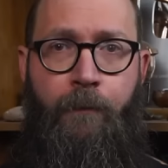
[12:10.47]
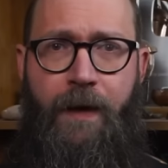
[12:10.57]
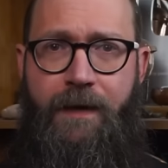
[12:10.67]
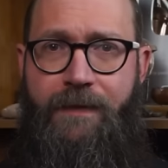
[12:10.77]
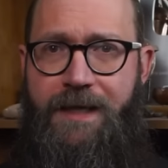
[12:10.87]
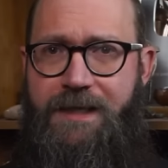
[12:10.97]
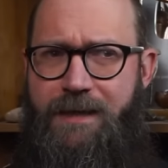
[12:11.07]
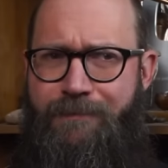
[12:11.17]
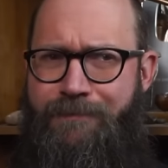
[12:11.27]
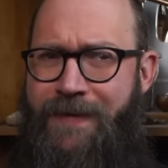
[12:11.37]
But that's in
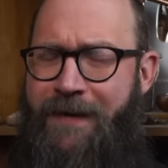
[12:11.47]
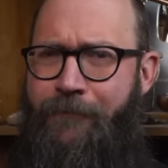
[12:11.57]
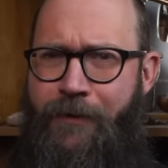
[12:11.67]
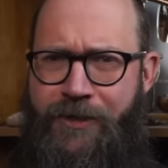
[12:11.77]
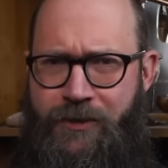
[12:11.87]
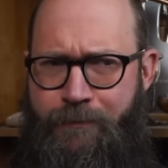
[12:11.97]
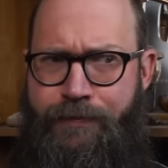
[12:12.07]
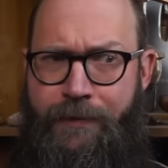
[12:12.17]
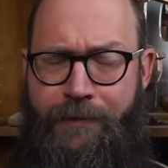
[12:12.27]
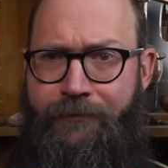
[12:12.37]
a beverage
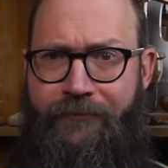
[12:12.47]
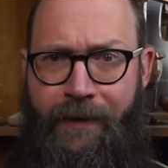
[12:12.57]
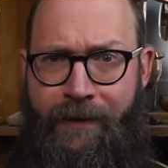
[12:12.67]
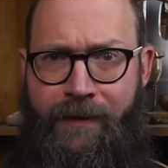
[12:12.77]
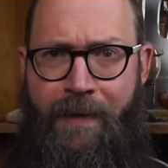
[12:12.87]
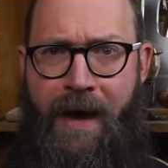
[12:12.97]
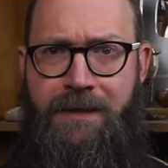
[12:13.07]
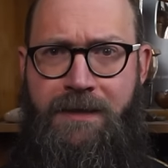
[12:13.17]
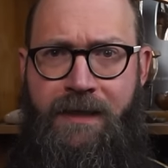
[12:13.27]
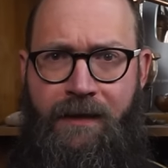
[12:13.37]
producing
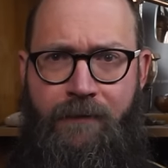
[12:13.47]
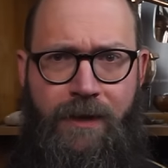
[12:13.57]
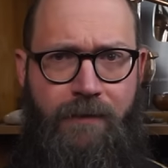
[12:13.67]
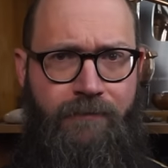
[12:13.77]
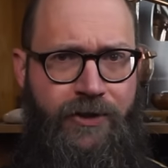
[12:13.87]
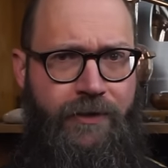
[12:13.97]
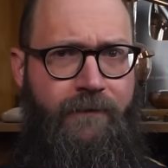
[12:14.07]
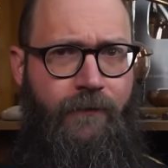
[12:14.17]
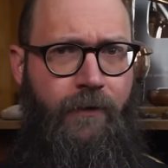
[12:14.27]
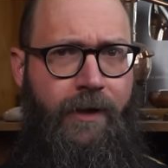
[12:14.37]
capacity. And what I'm
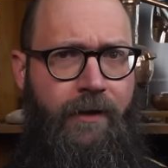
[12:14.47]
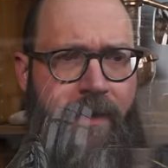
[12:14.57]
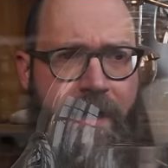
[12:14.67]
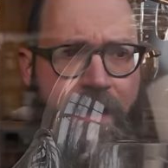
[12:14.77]
shooting for here